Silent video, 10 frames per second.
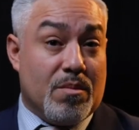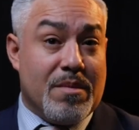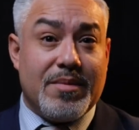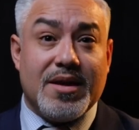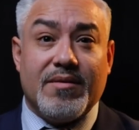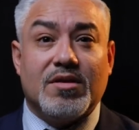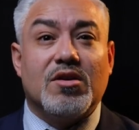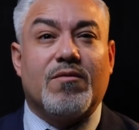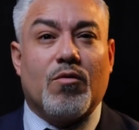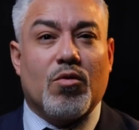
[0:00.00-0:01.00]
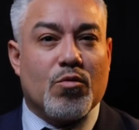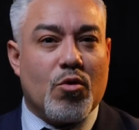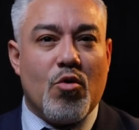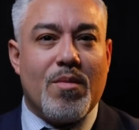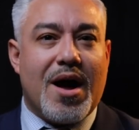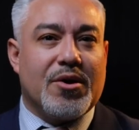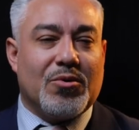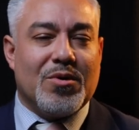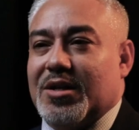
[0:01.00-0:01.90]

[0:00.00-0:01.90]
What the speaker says: maybe even look for a role model.